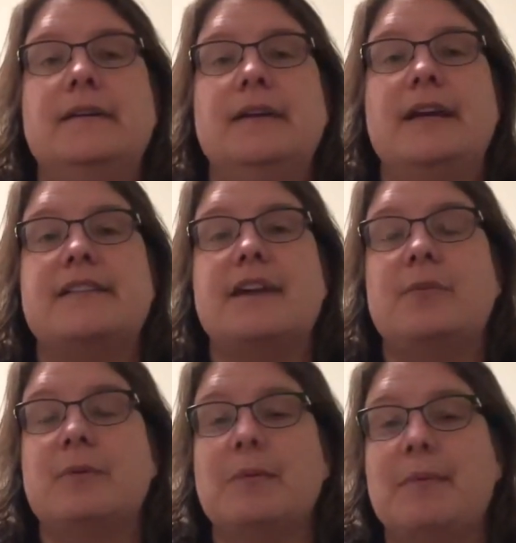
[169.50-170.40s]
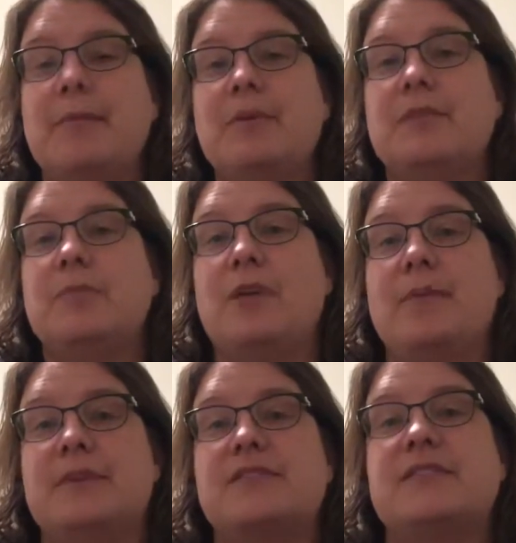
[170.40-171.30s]
is that we remember the
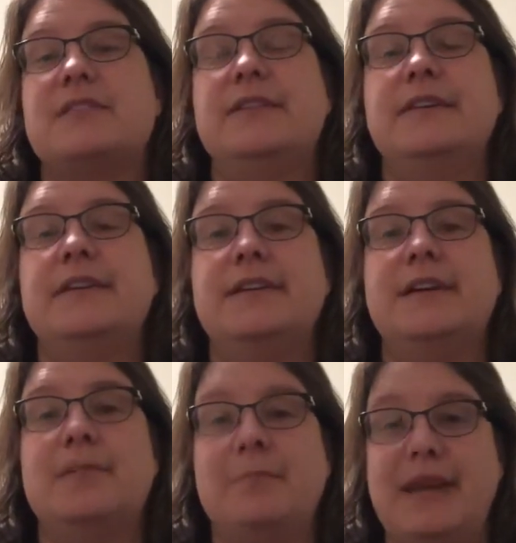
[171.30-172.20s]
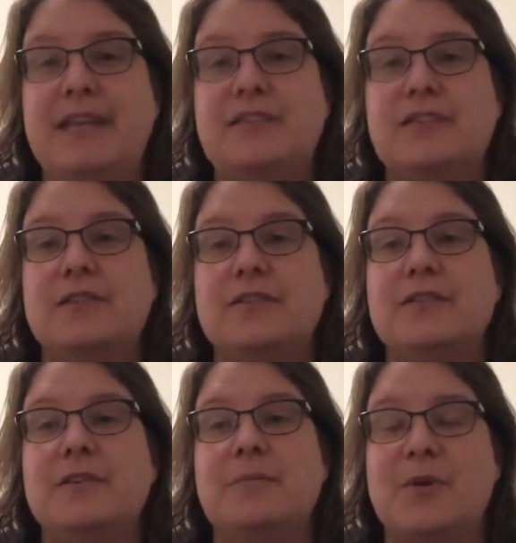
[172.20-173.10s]
promise made
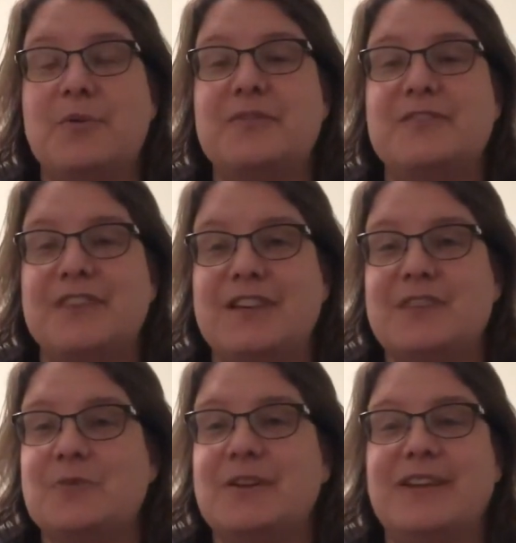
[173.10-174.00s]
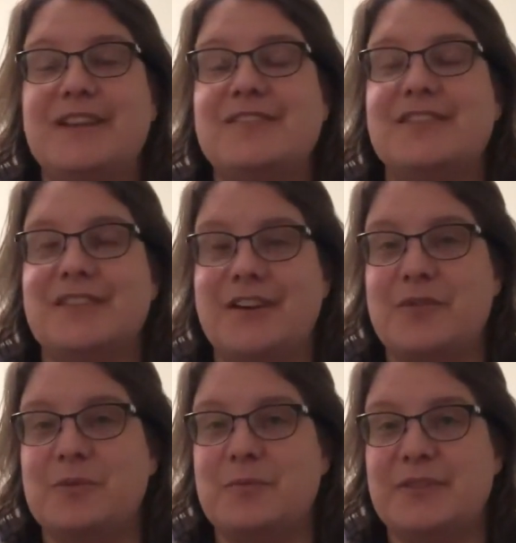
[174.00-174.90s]
both to the Israelites, that
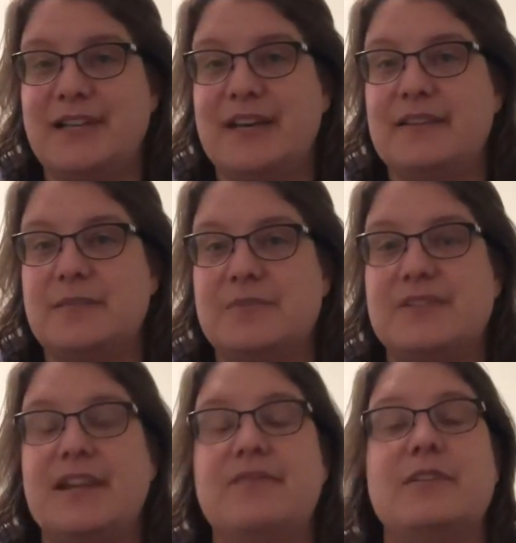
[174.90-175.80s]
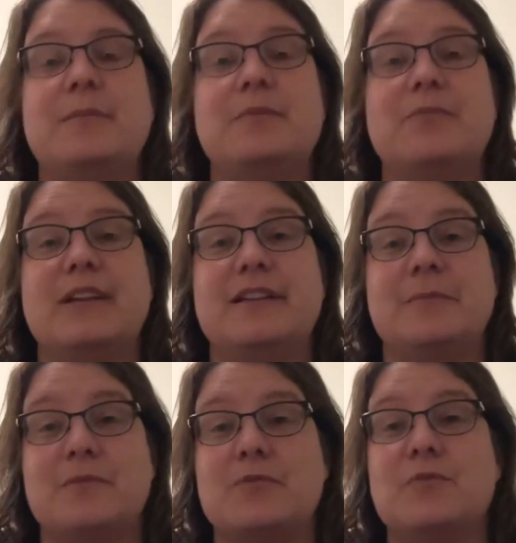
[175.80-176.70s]
God would protect them, save them, and bring
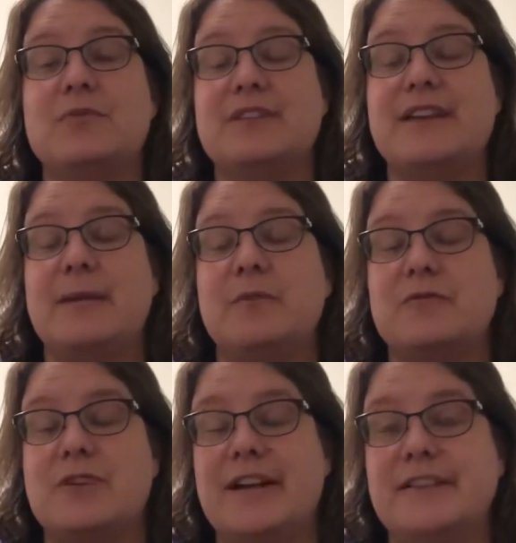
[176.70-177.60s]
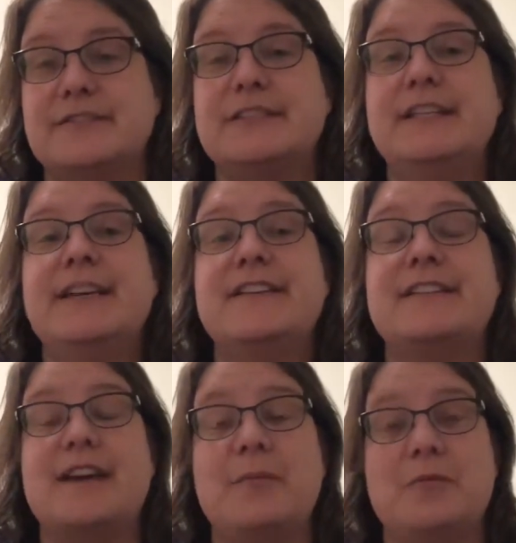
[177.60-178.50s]
them through the time of trial, the
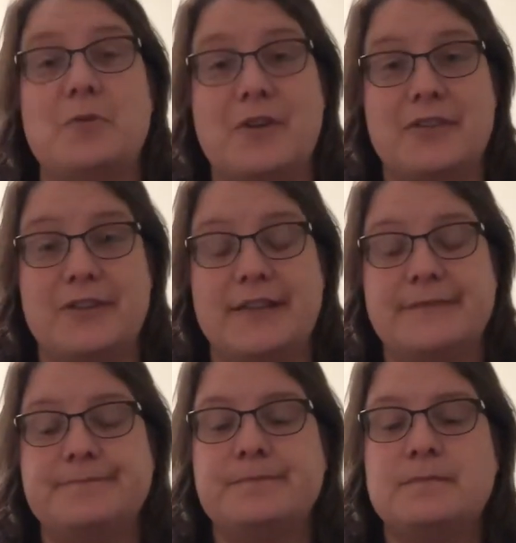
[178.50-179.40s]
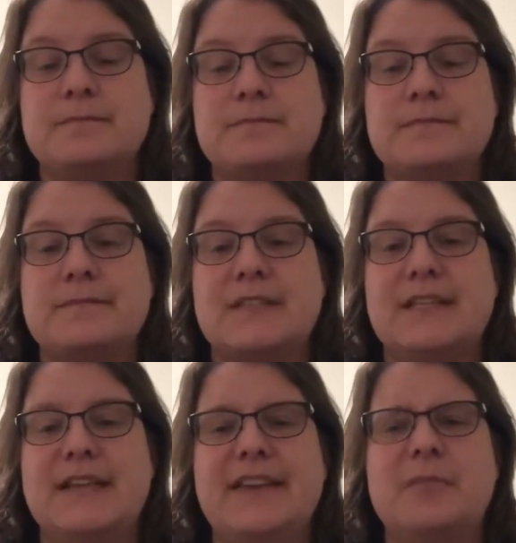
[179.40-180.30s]
time of wandering,
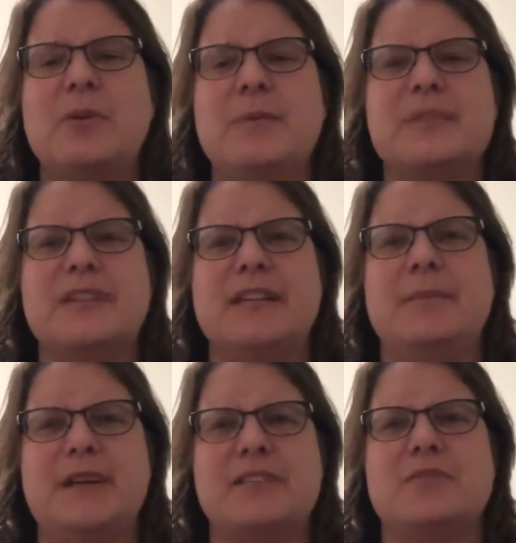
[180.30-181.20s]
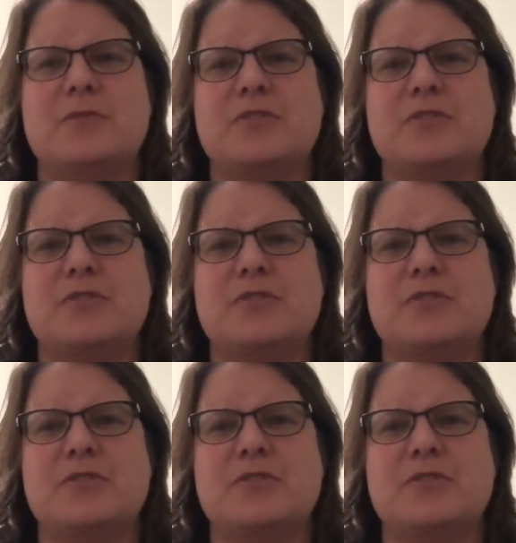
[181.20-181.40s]
and the promise that he makes to his